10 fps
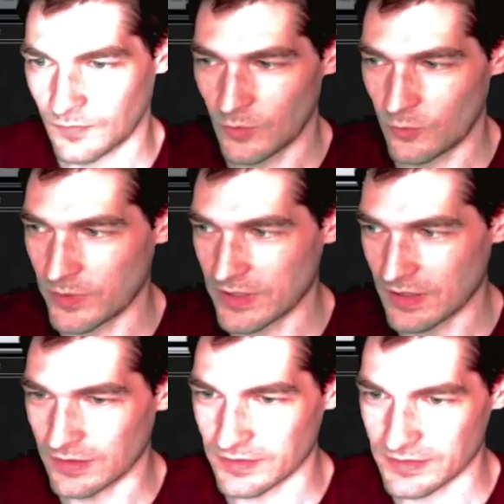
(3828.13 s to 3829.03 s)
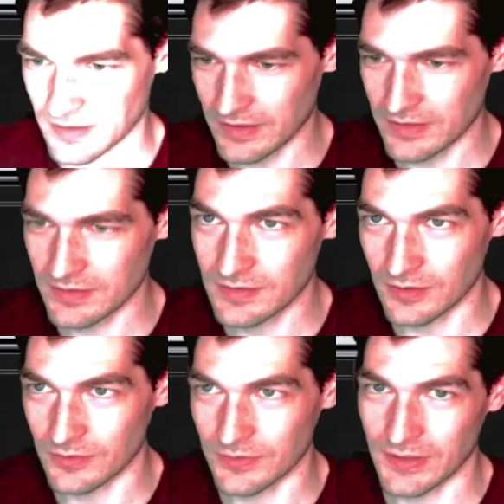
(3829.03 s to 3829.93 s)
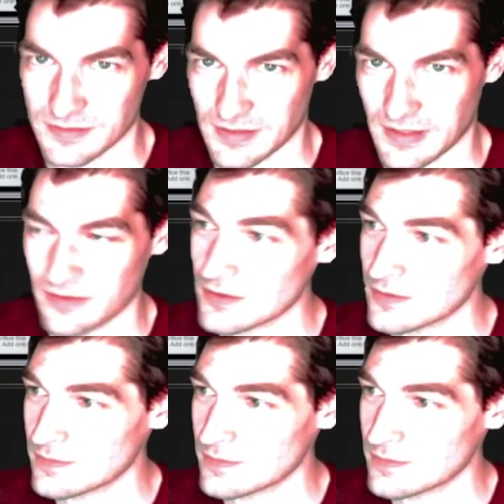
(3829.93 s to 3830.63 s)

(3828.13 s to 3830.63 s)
Recall is nice. Hopefully it doesn't counter.